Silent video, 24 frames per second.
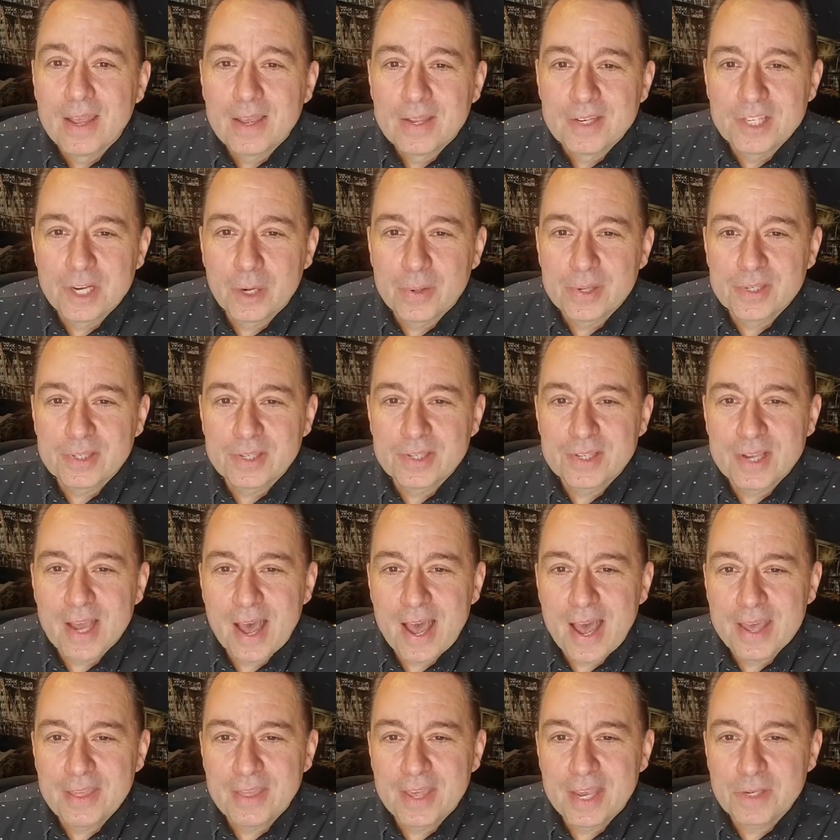Terry says,
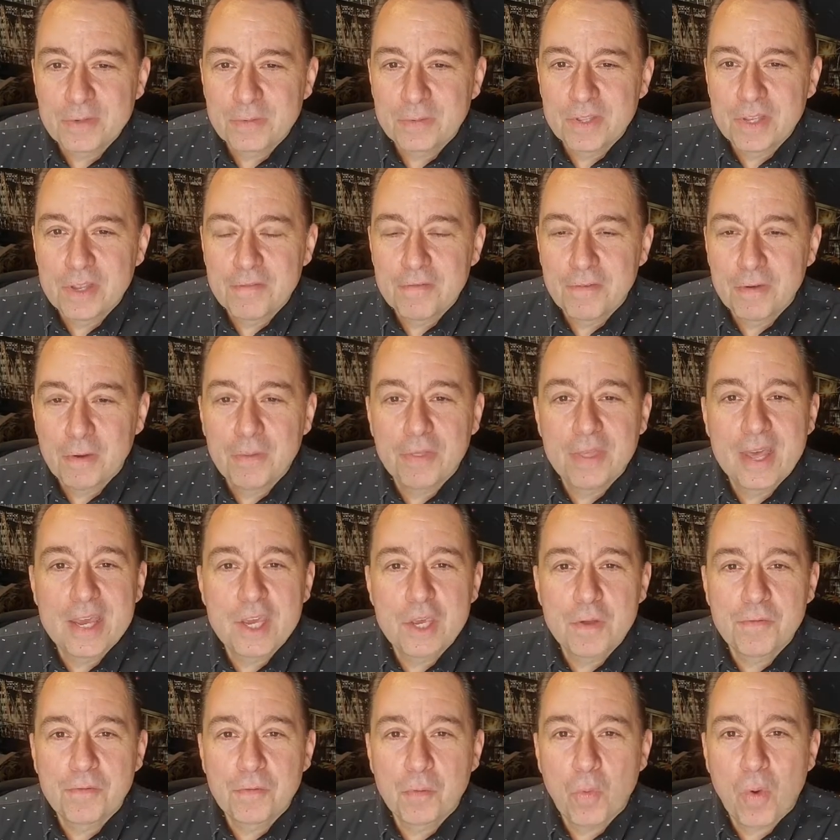hi, thanks for the info. Thank
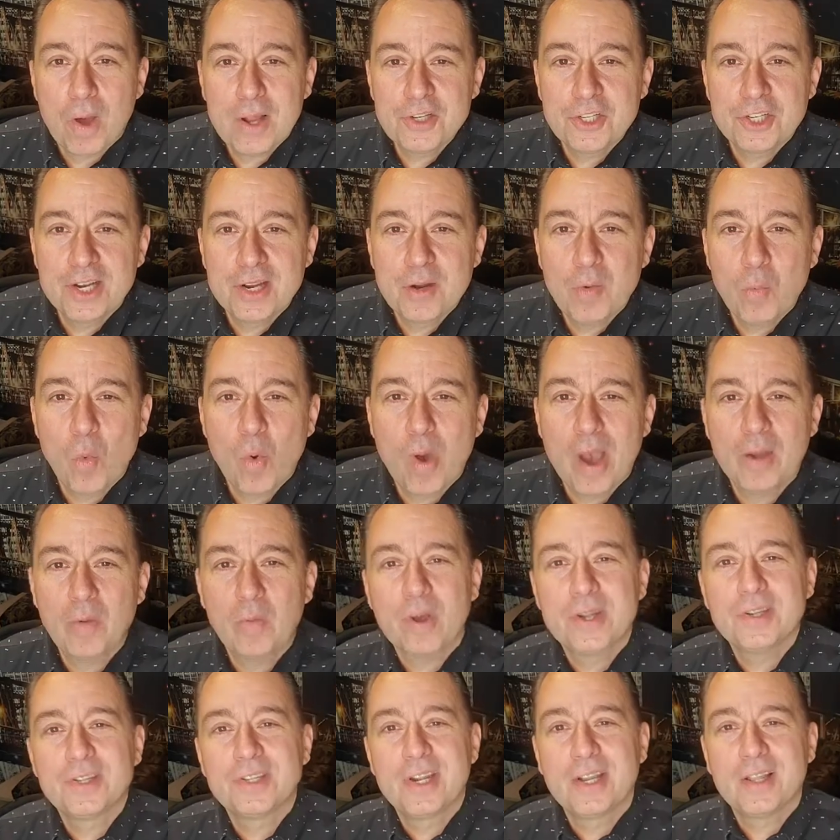you for watching Wine
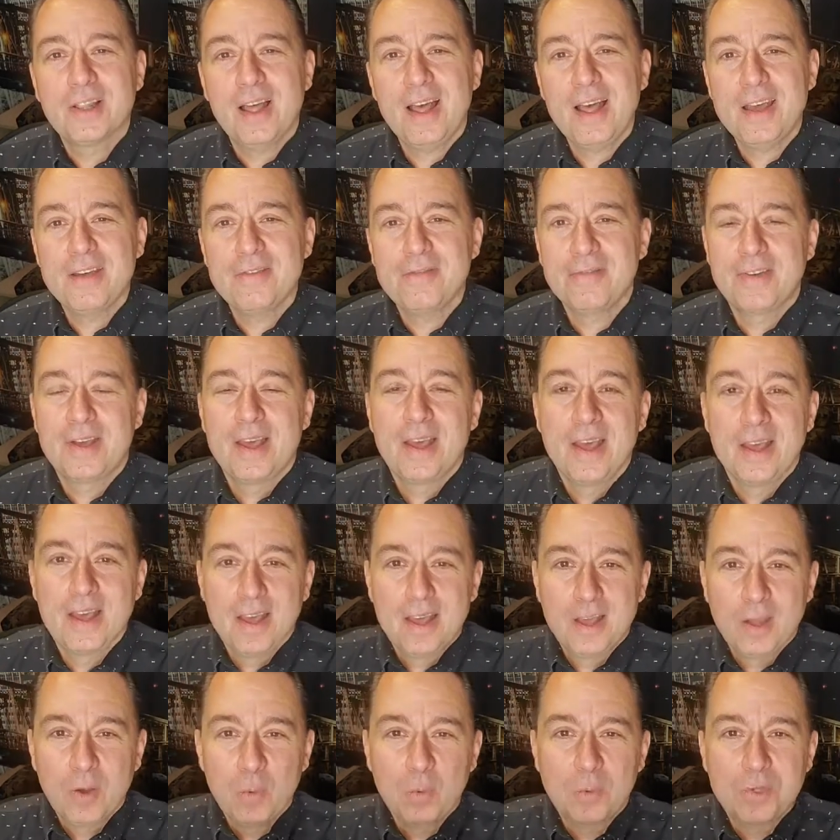Wednesday Live.
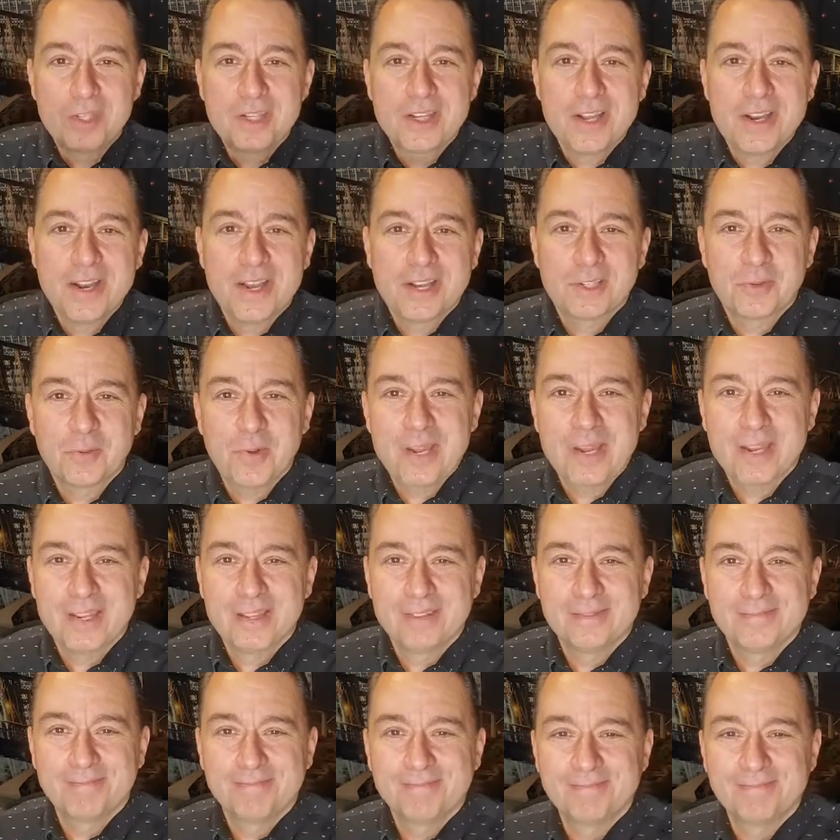We'll see you next week.